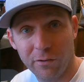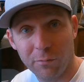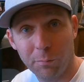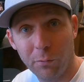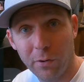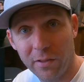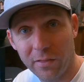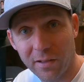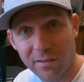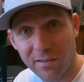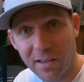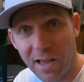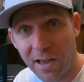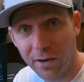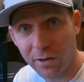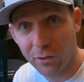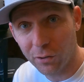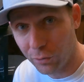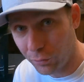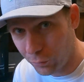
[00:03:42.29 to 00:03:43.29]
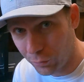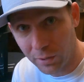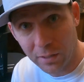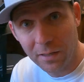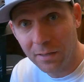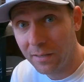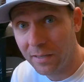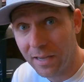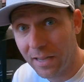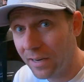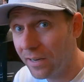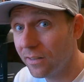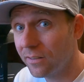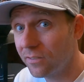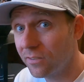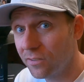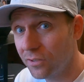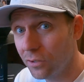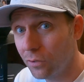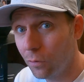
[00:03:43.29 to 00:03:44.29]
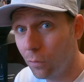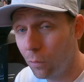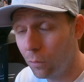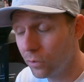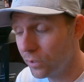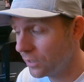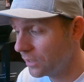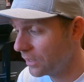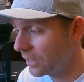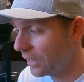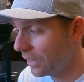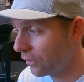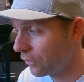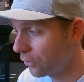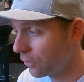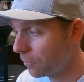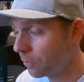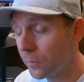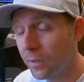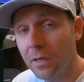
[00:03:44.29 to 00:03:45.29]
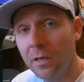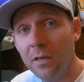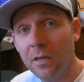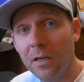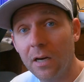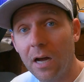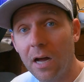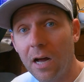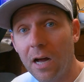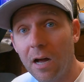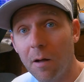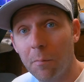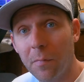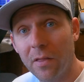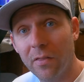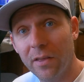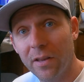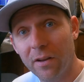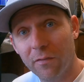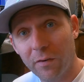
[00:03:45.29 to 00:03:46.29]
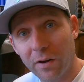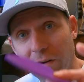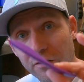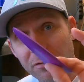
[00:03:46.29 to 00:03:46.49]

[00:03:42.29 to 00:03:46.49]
on this plane that's hot glued and it is still holding together. Um, and then if